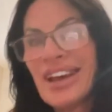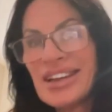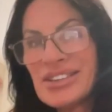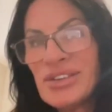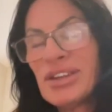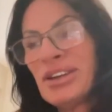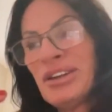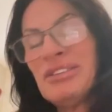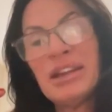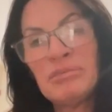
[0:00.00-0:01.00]
I took her
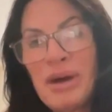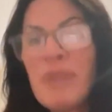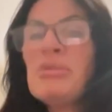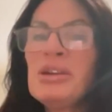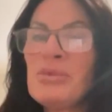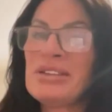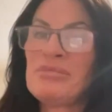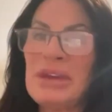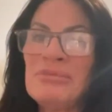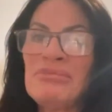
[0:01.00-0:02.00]
out there in public with
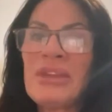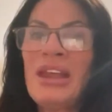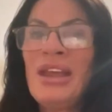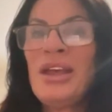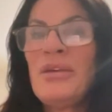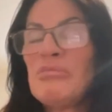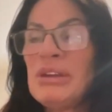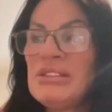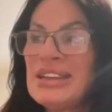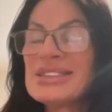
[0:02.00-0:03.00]
me,
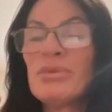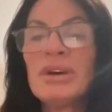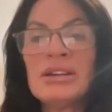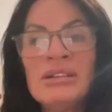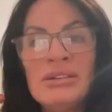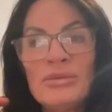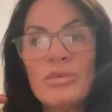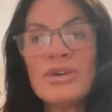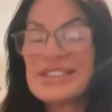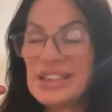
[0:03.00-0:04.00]
but this one
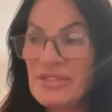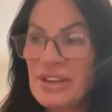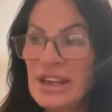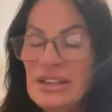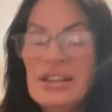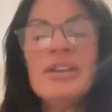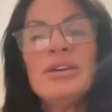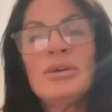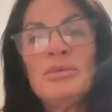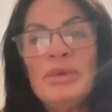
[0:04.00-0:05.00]
was an event
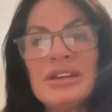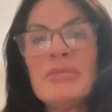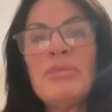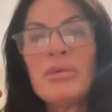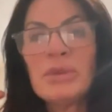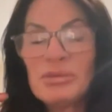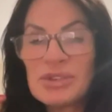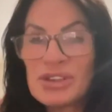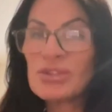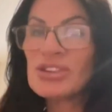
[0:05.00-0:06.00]
where the public
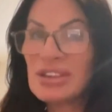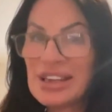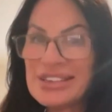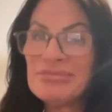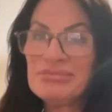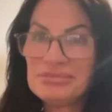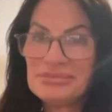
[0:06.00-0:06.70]
were socialising.